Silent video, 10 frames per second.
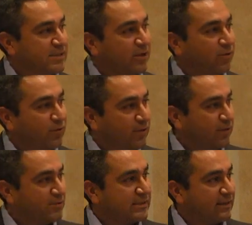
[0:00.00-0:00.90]
So
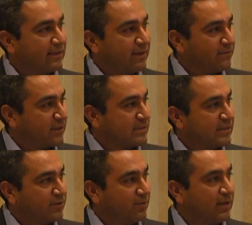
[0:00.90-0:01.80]
you see they've
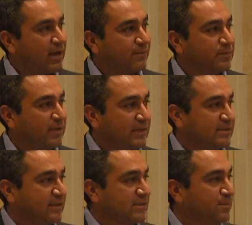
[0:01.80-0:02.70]
continually optimized
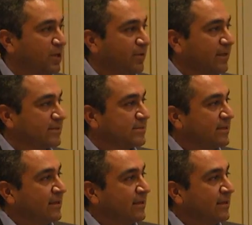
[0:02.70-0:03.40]
the experience.